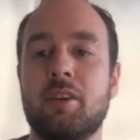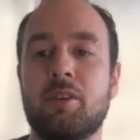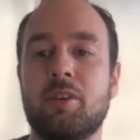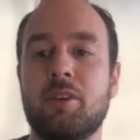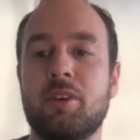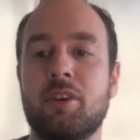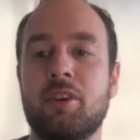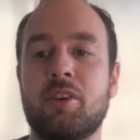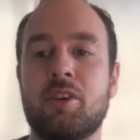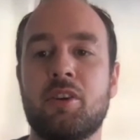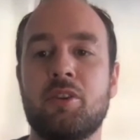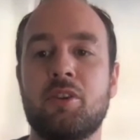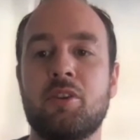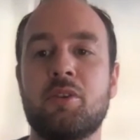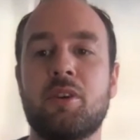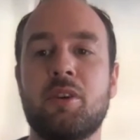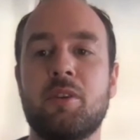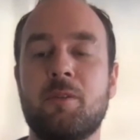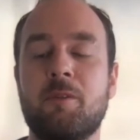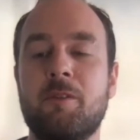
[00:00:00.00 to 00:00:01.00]
you know, you
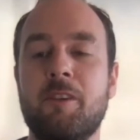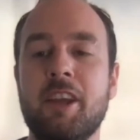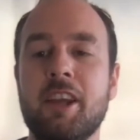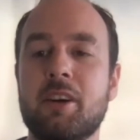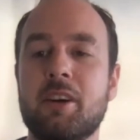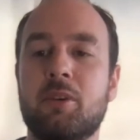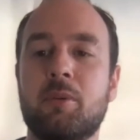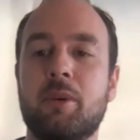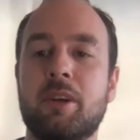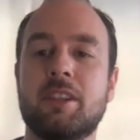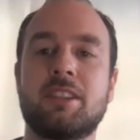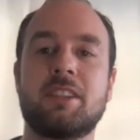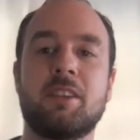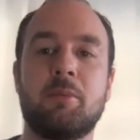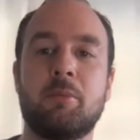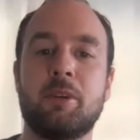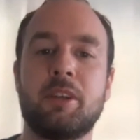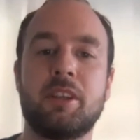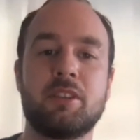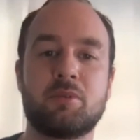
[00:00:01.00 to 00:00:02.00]
can feel when
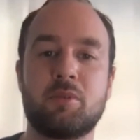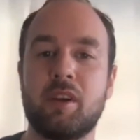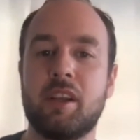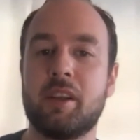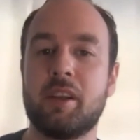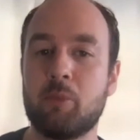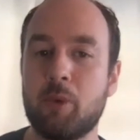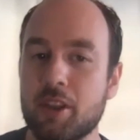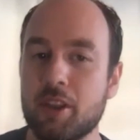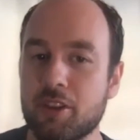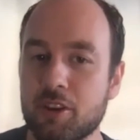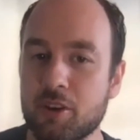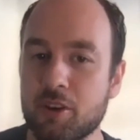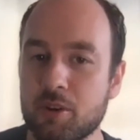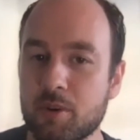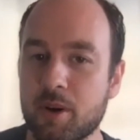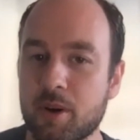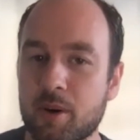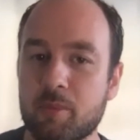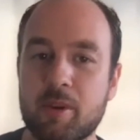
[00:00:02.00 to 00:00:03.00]
someone is really with
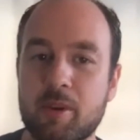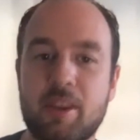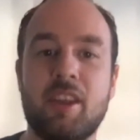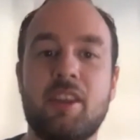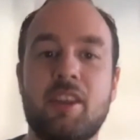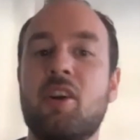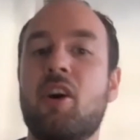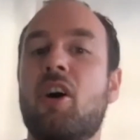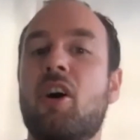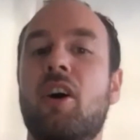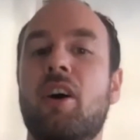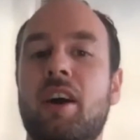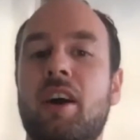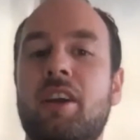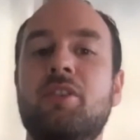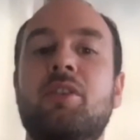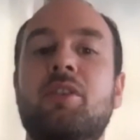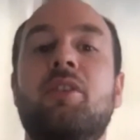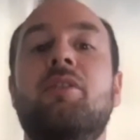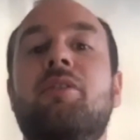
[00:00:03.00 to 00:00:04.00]
you and when they're not,
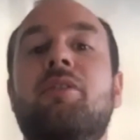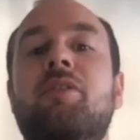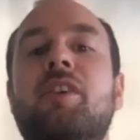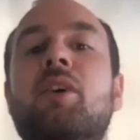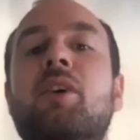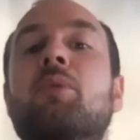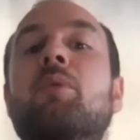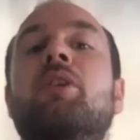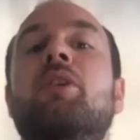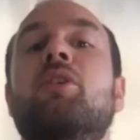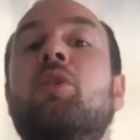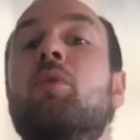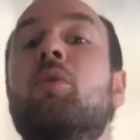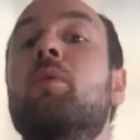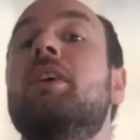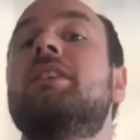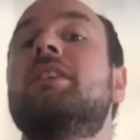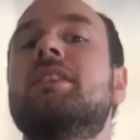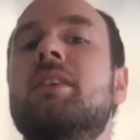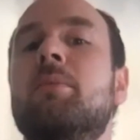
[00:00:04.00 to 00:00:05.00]
and you can feel when you're
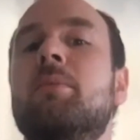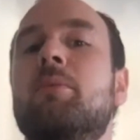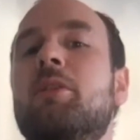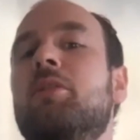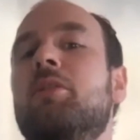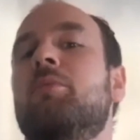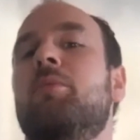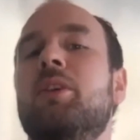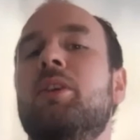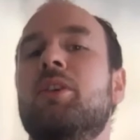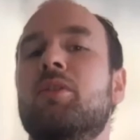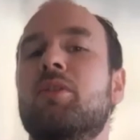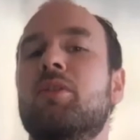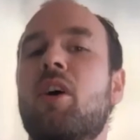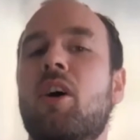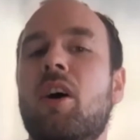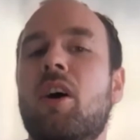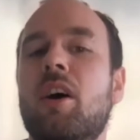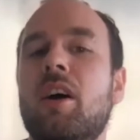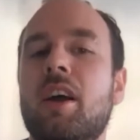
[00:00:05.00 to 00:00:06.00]
with someone and when you're
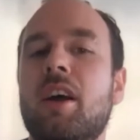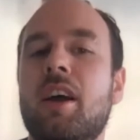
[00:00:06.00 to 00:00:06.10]
not.